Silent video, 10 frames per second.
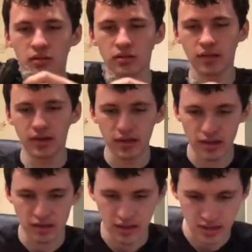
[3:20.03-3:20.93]
No wait,
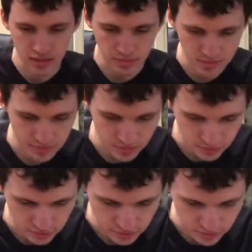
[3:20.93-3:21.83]
that's not an elbow
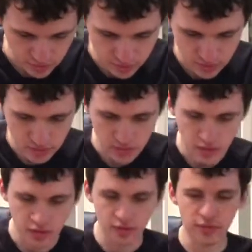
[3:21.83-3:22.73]
swivel.
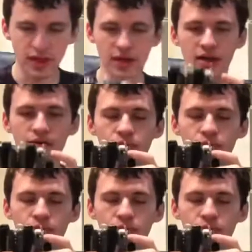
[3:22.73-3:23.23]
We've got a